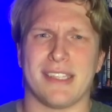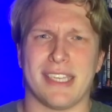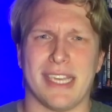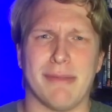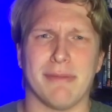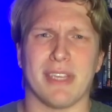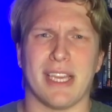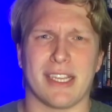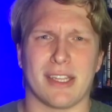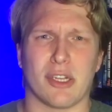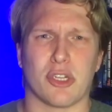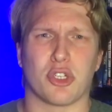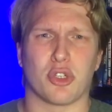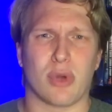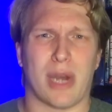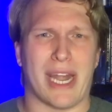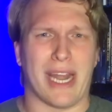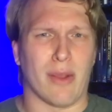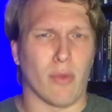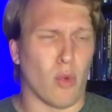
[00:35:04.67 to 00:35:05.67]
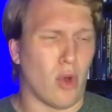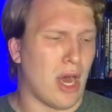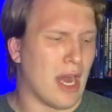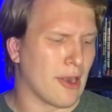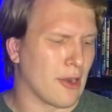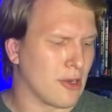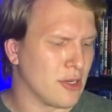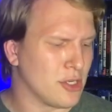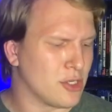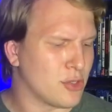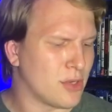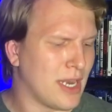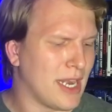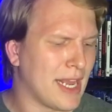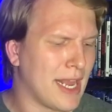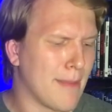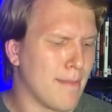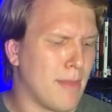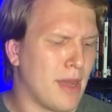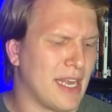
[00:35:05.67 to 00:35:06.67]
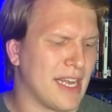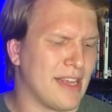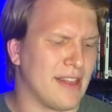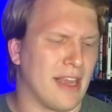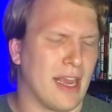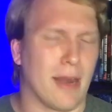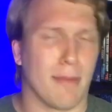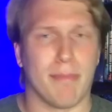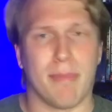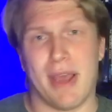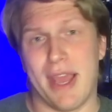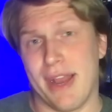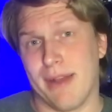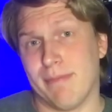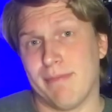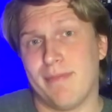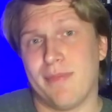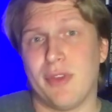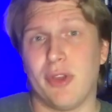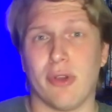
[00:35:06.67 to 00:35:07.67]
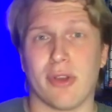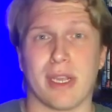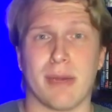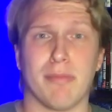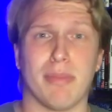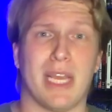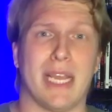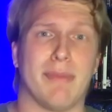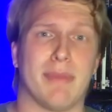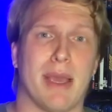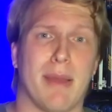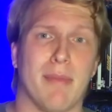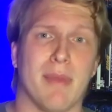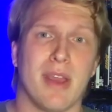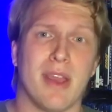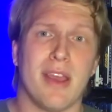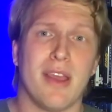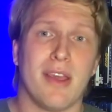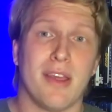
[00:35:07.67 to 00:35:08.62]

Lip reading: Seems like they're treading water, just trying to get money there, but who can blame them?